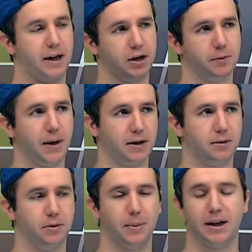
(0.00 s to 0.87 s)
I expect
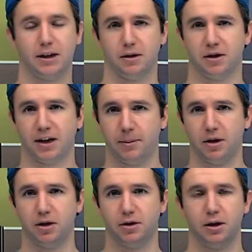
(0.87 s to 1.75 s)
him to make it to the
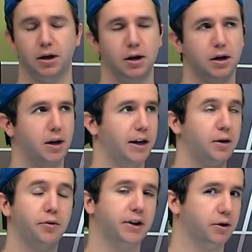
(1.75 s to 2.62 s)
semis. I
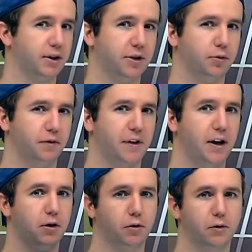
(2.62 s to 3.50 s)
don't think he'll get through
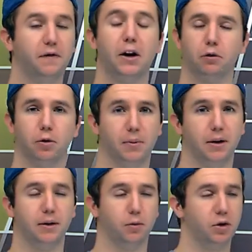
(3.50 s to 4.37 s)
Federer,
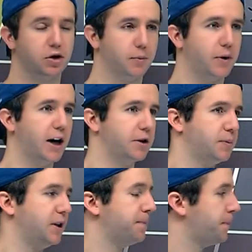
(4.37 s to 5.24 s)
but it wouldn't surprise
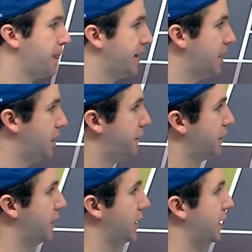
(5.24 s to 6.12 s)
me
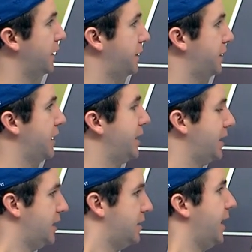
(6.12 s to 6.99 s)
if
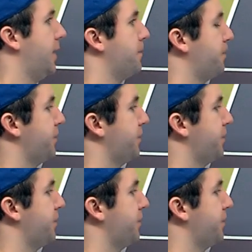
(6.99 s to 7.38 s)
he did.